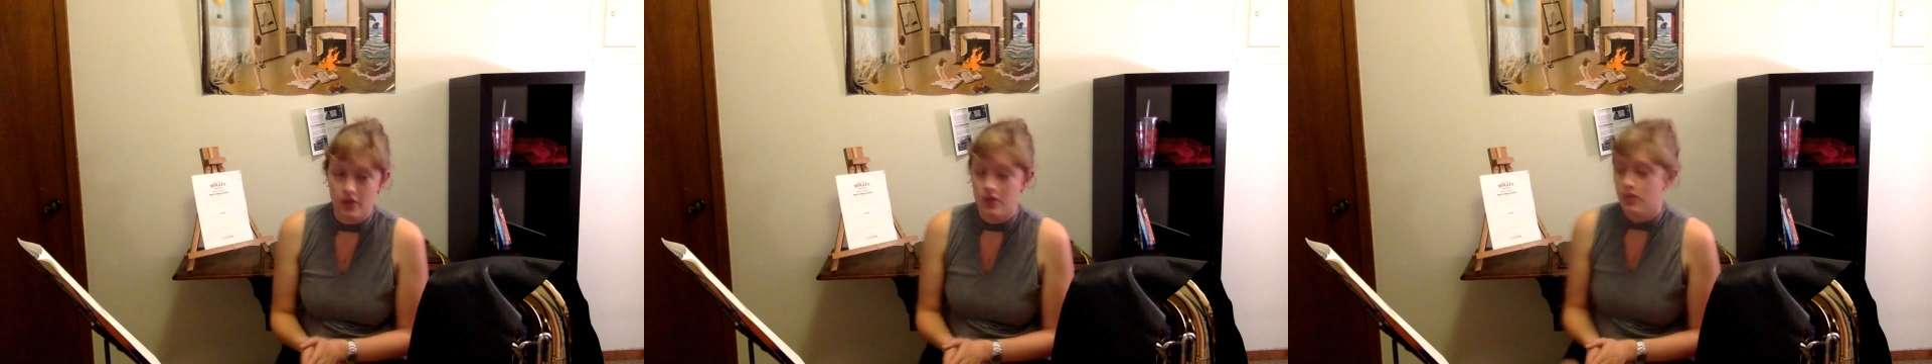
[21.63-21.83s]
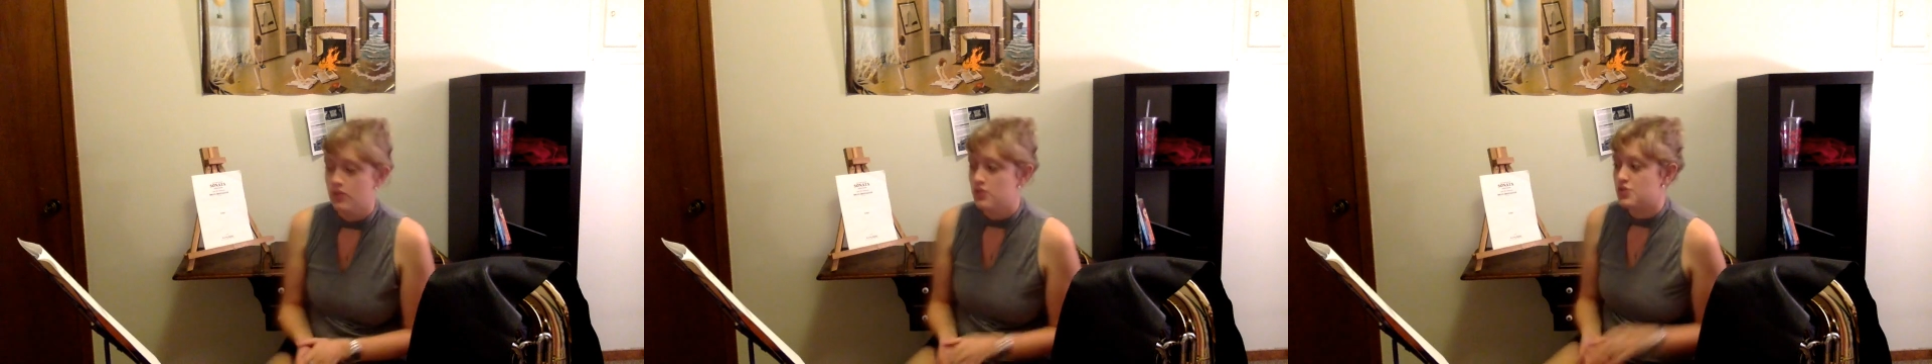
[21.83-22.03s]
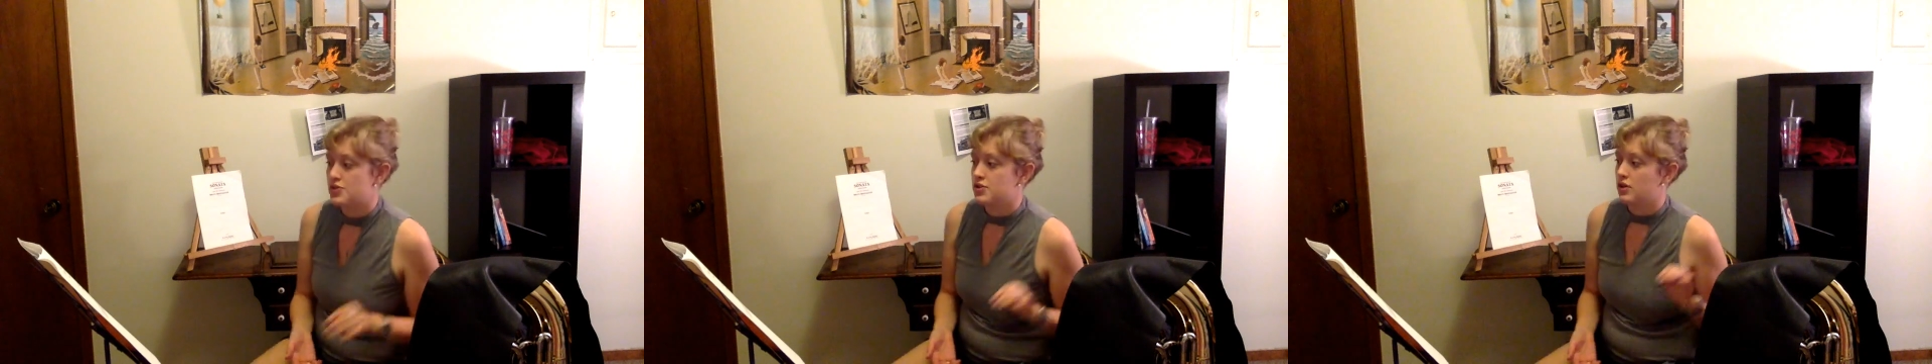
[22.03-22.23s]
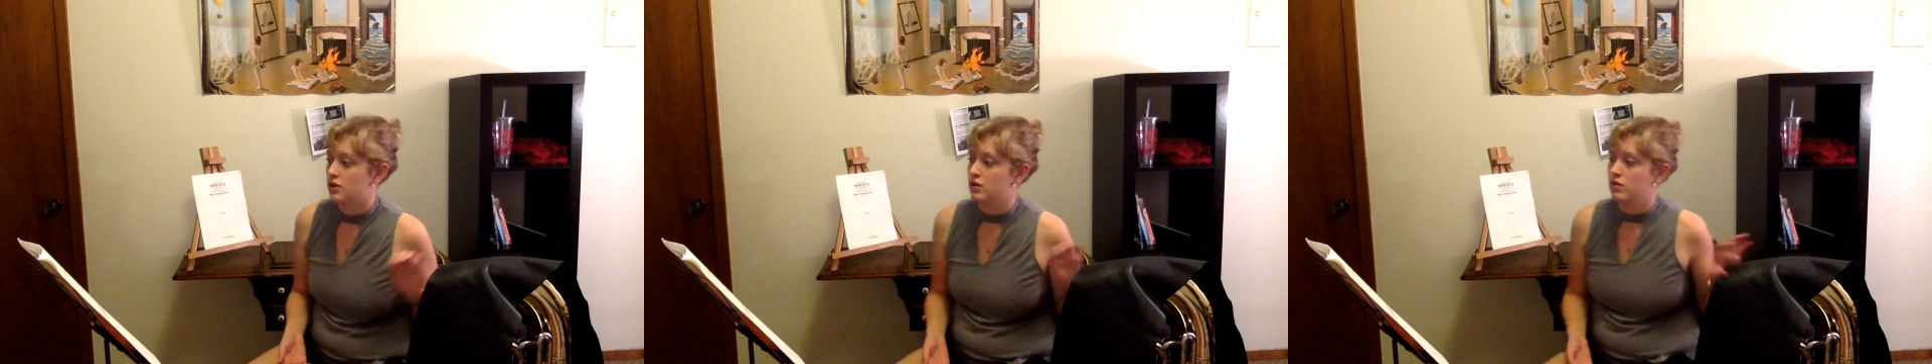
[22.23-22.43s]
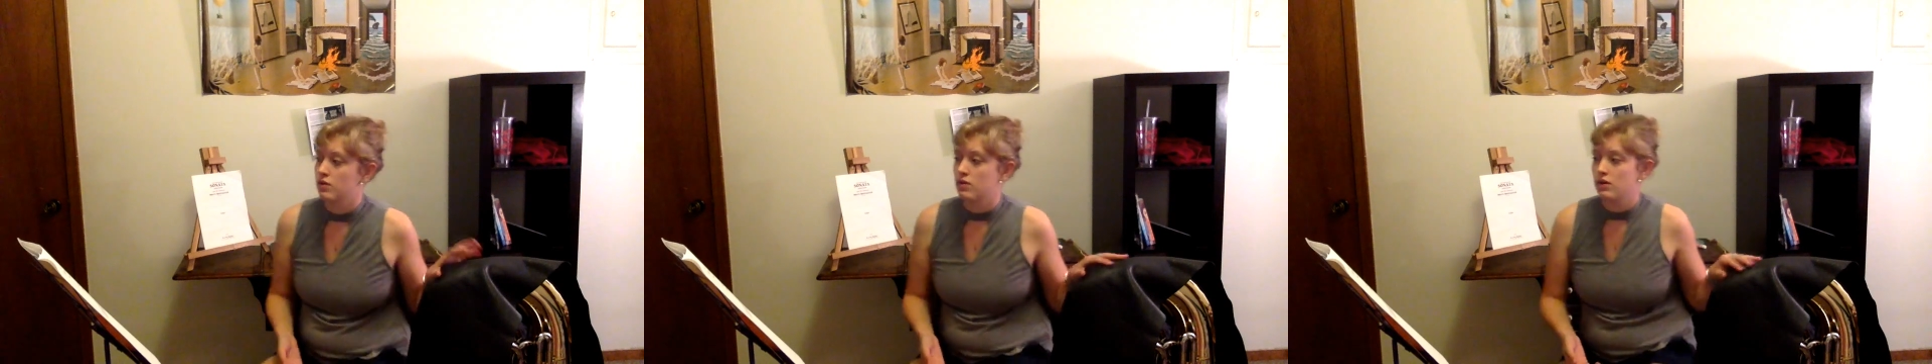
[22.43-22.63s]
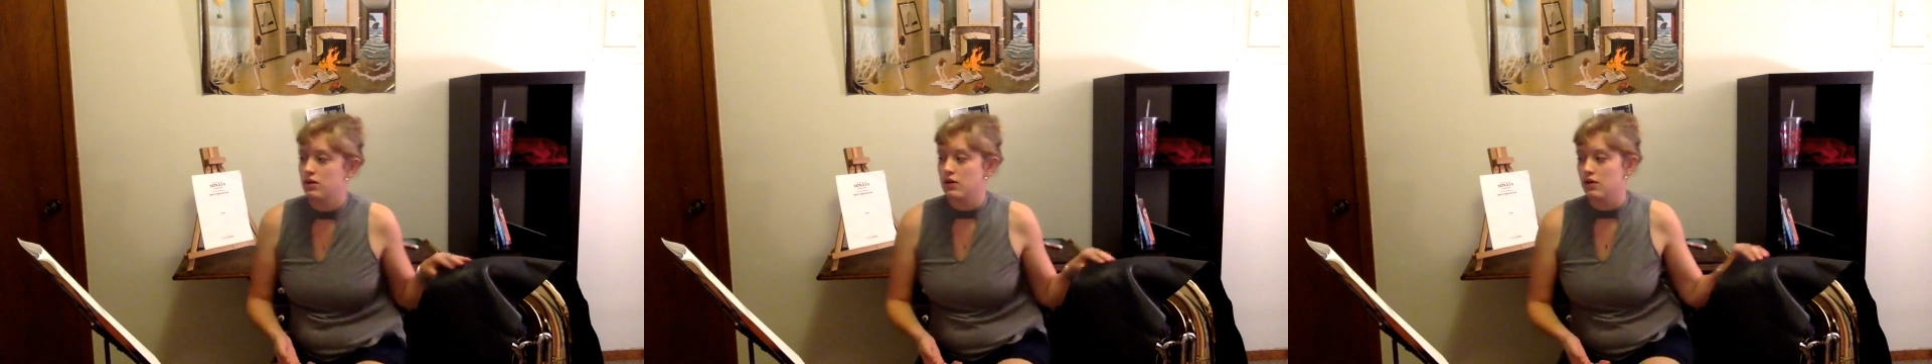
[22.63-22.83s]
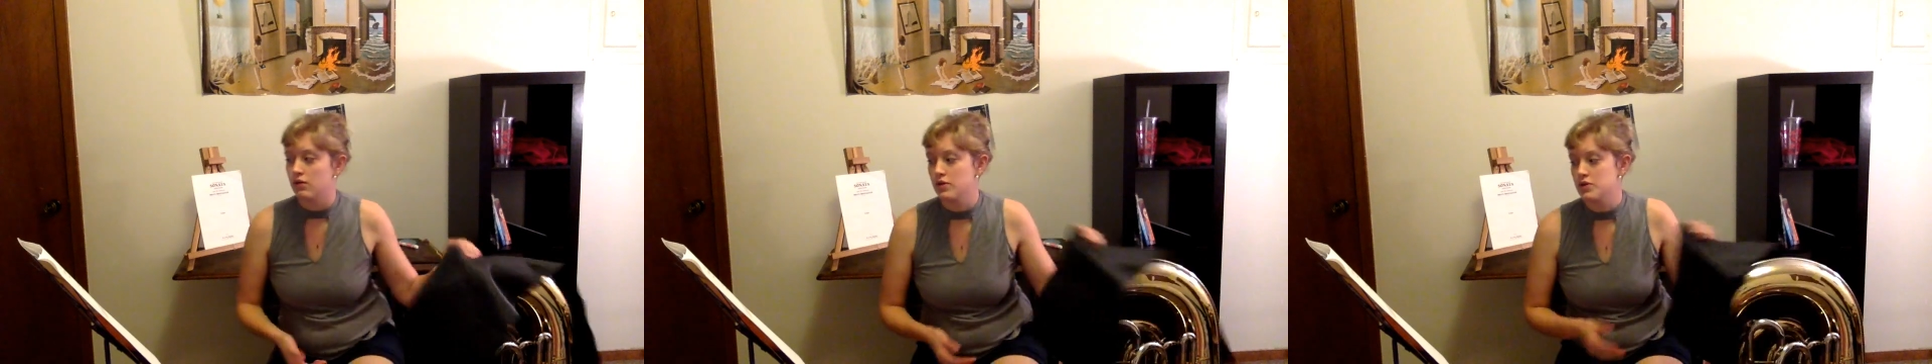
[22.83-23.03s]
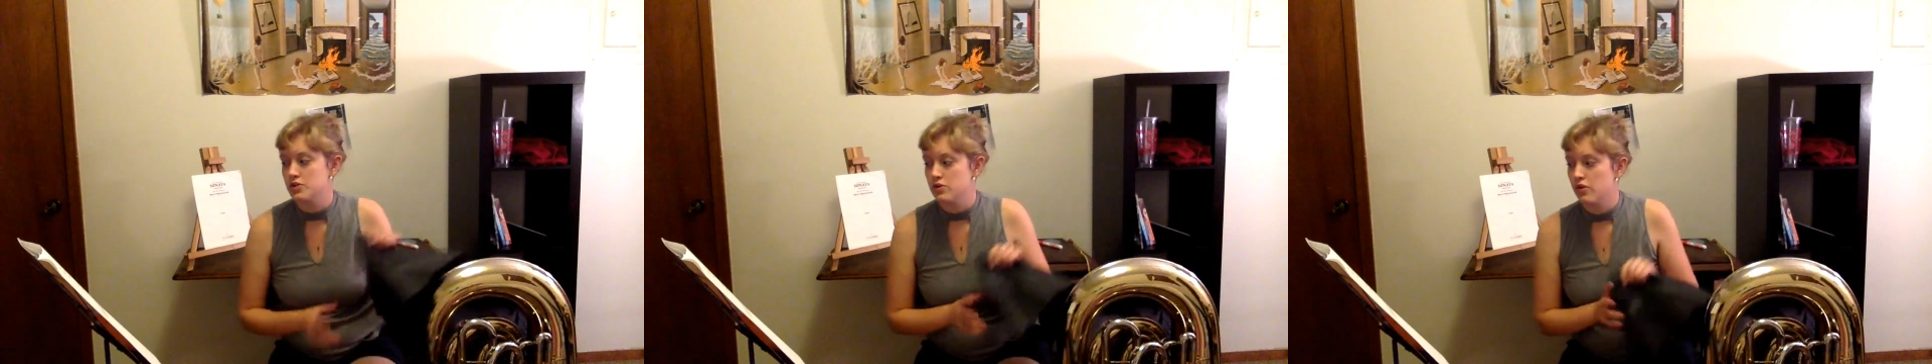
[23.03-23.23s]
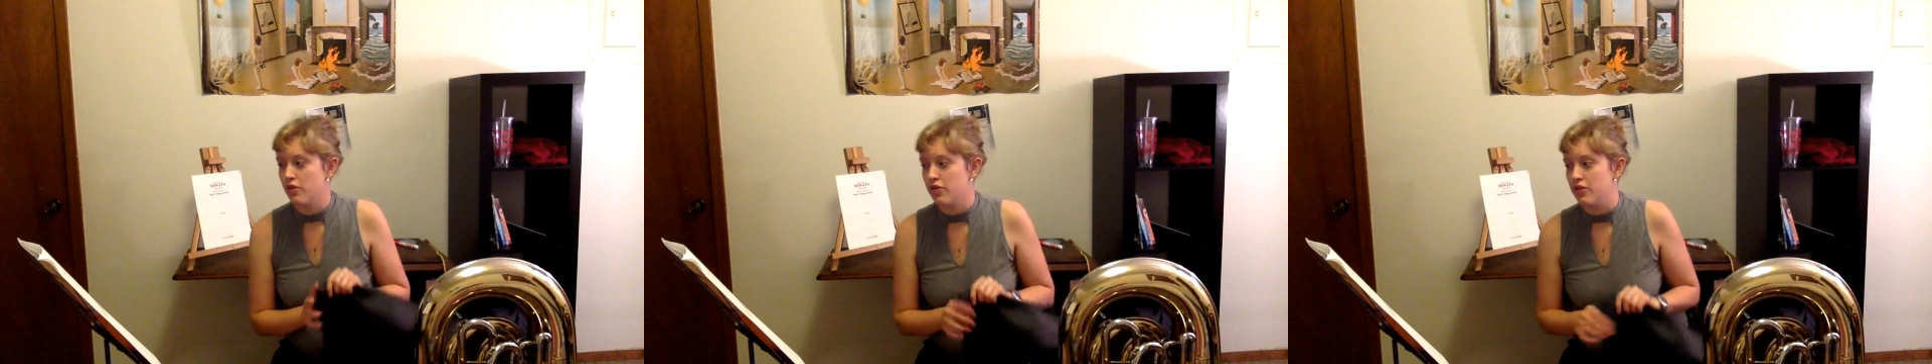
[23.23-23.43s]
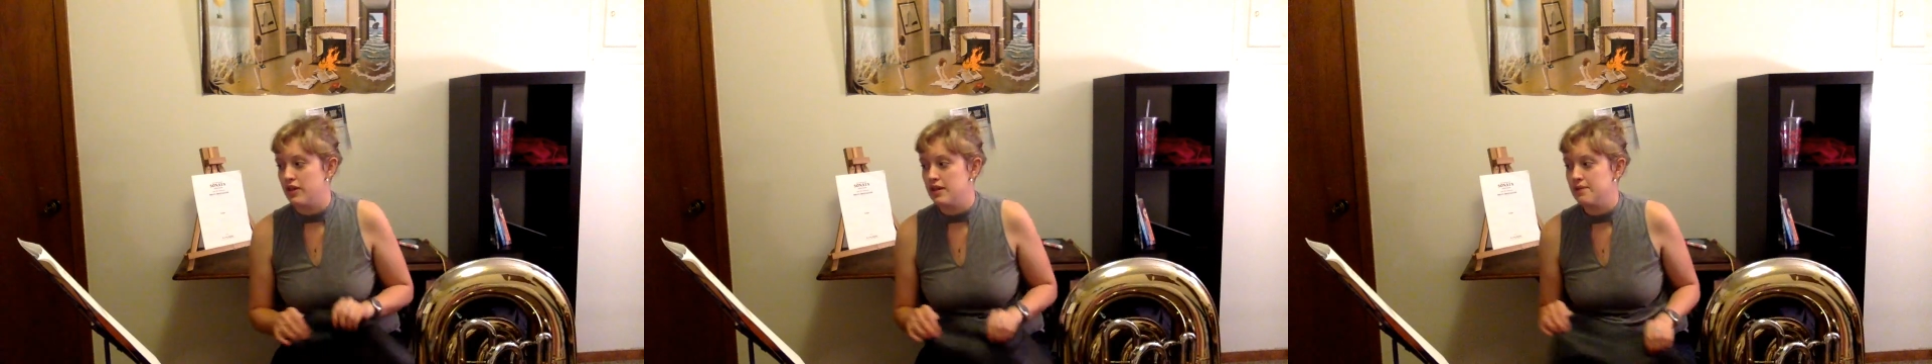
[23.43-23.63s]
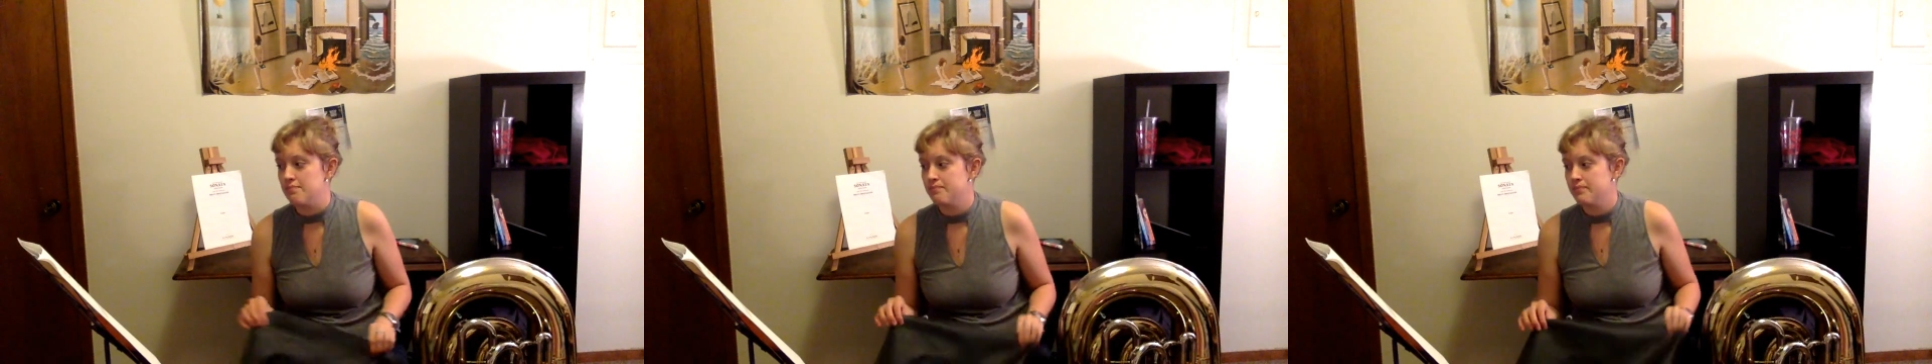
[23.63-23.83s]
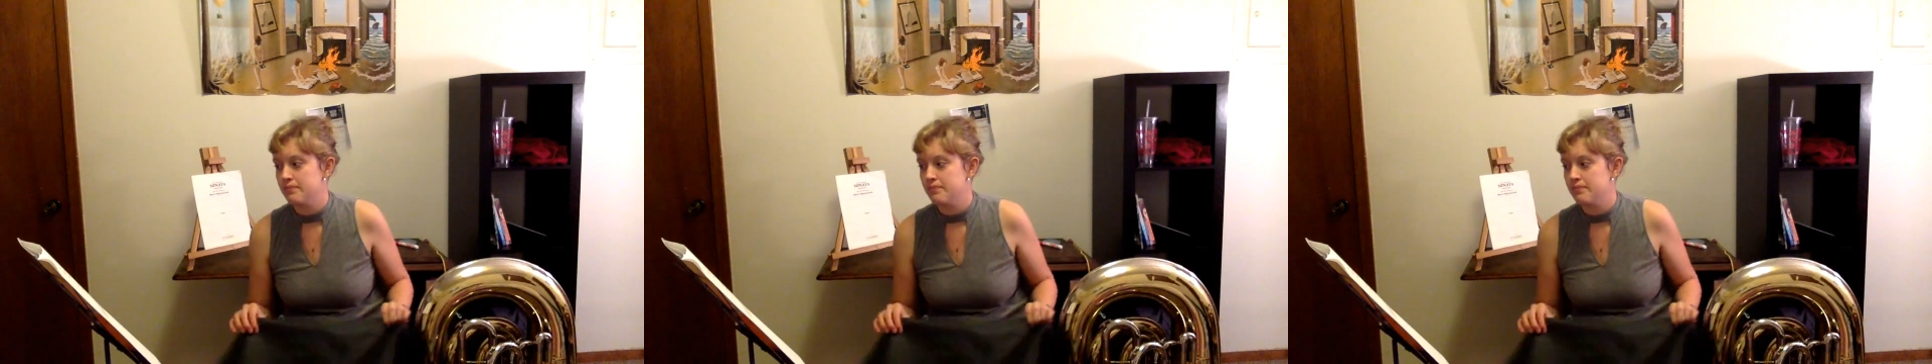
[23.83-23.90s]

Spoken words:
So the original theme